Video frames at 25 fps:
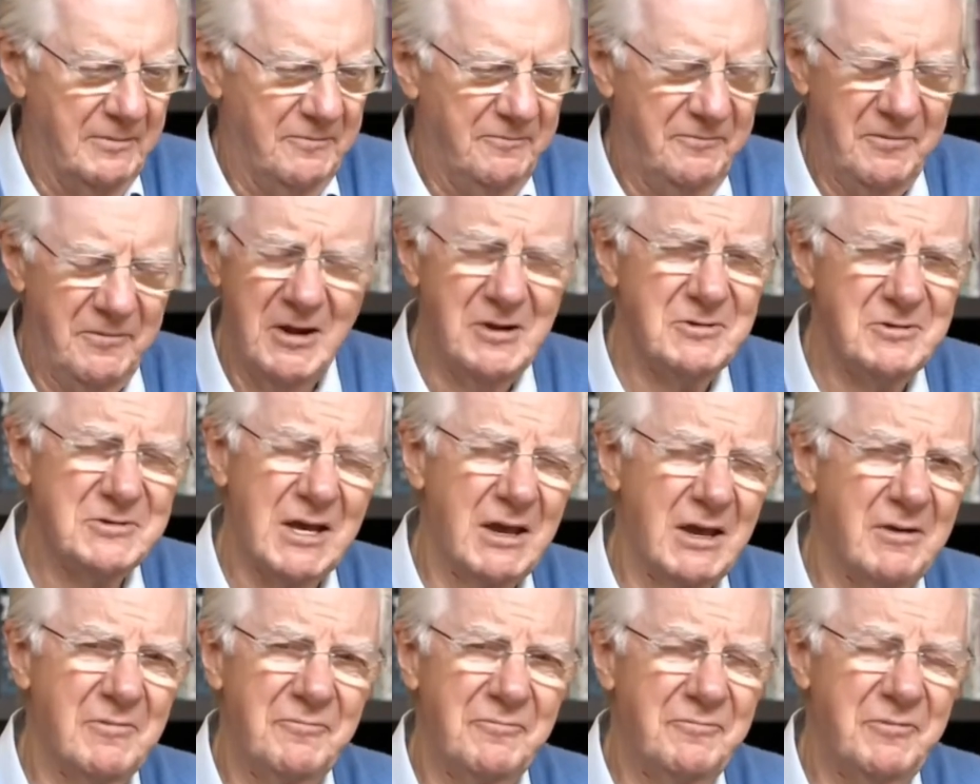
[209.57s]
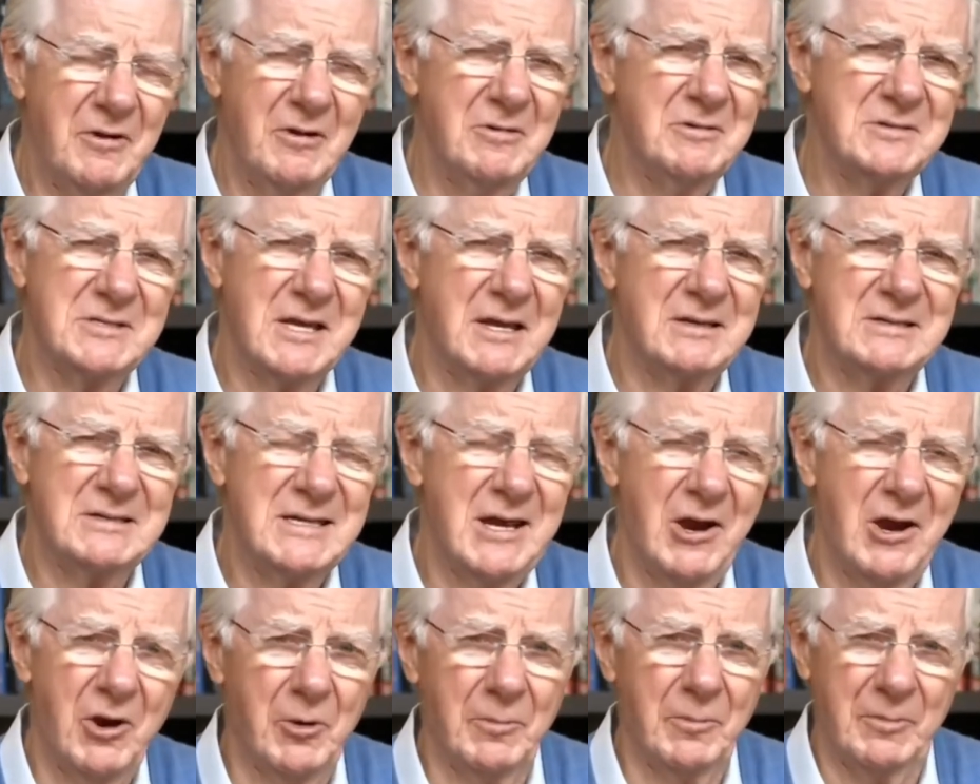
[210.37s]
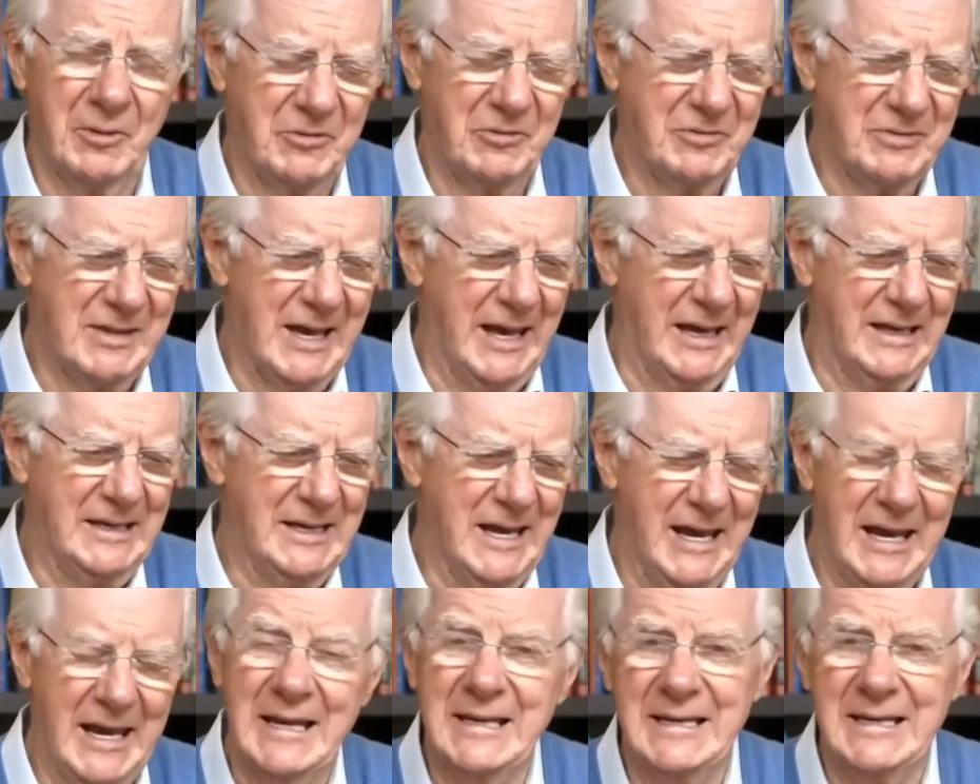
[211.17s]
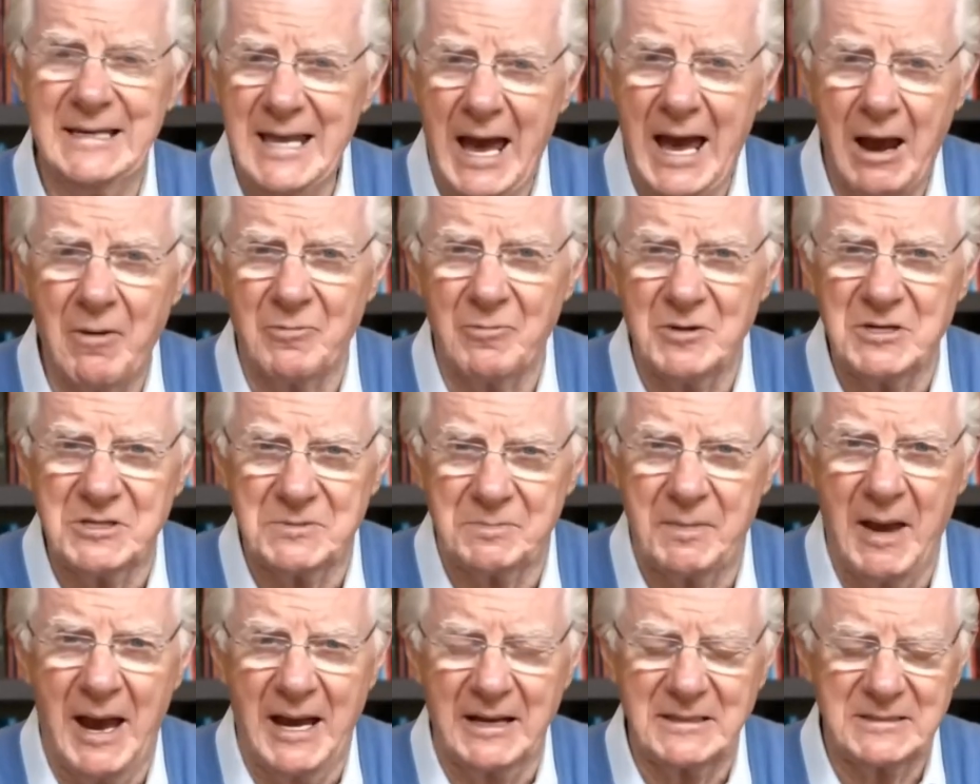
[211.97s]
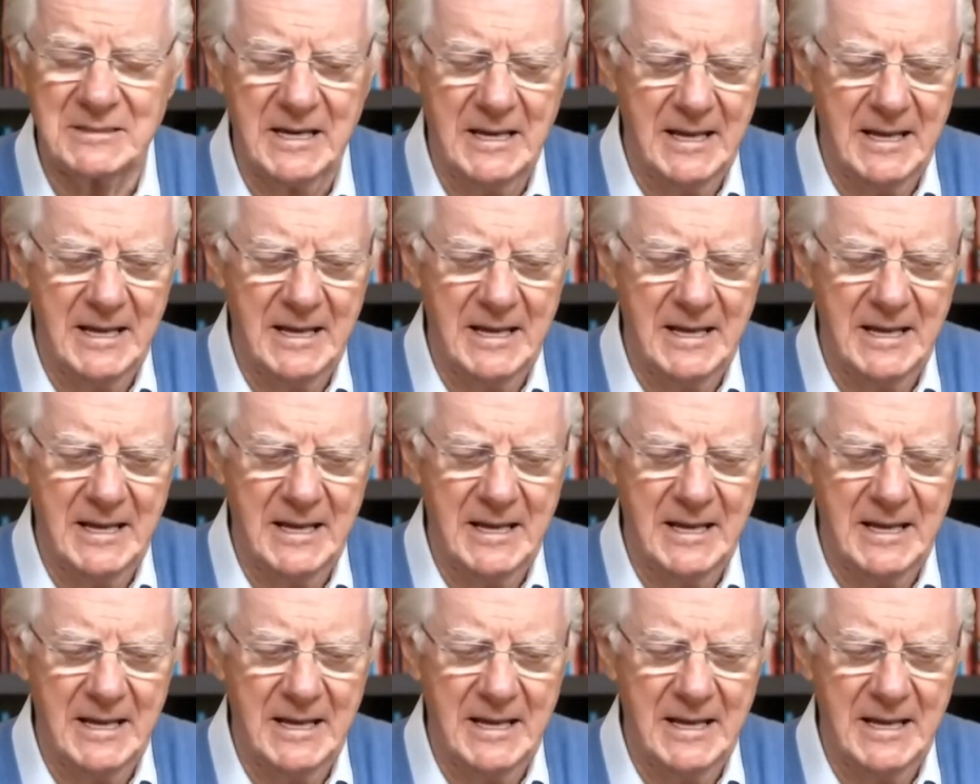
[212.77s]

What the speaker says: Fear is a terrible thing in that respect.